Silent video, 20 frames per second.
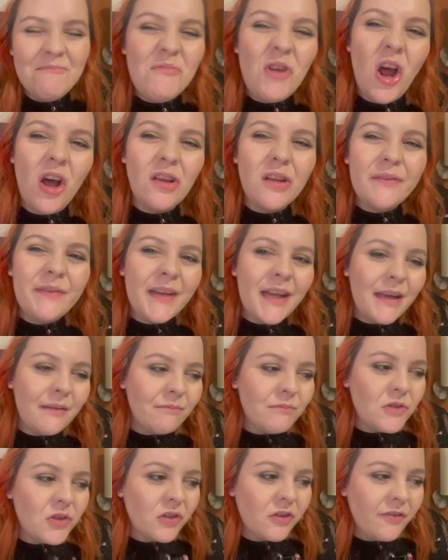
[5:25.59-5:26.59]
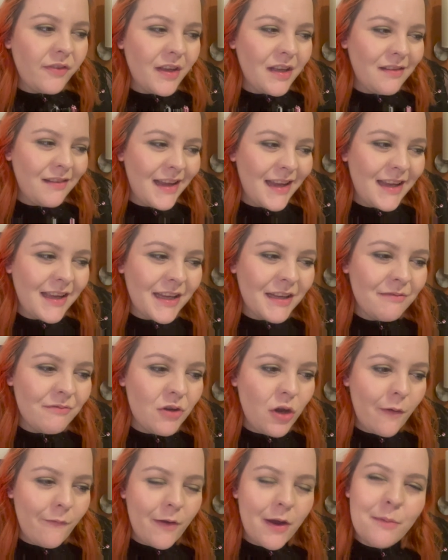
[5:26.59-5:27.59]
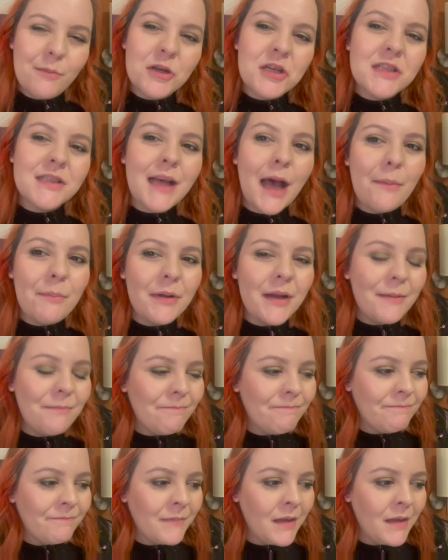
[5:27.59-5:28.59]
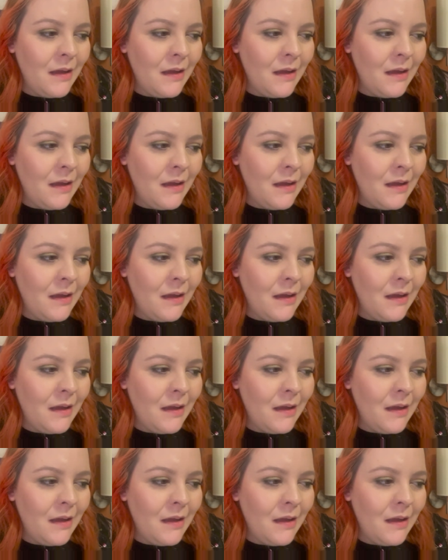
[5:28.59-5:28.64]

Not loving it. Just feel like not very much is happening.